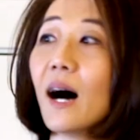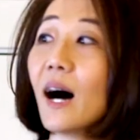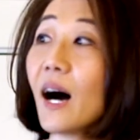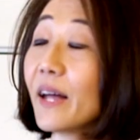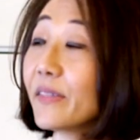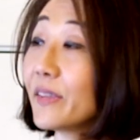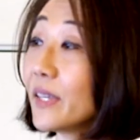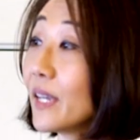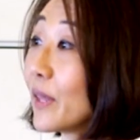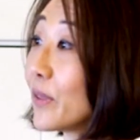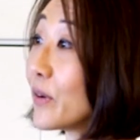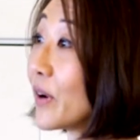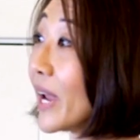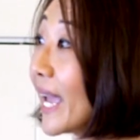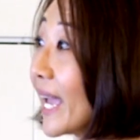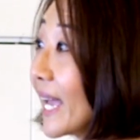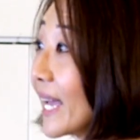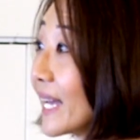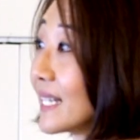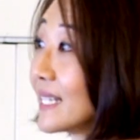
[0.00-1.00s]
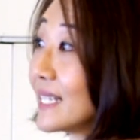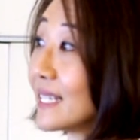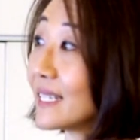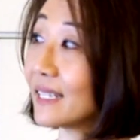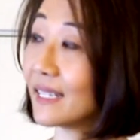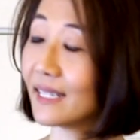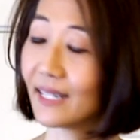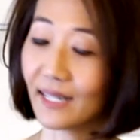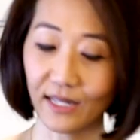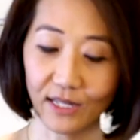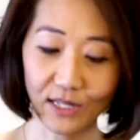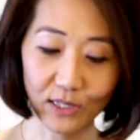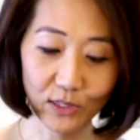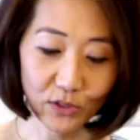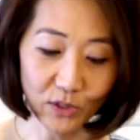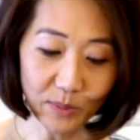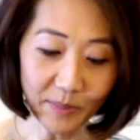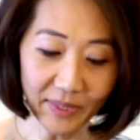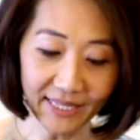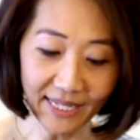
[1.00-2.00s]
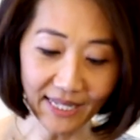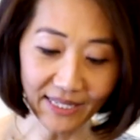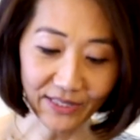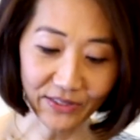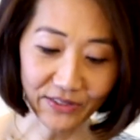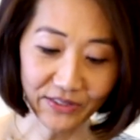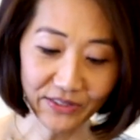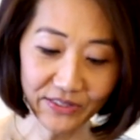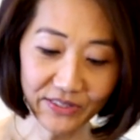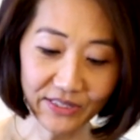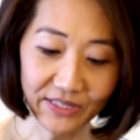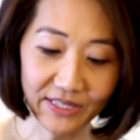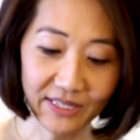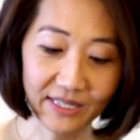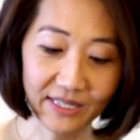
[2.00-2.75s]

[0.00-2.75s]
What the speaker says: On the other hand, illuminators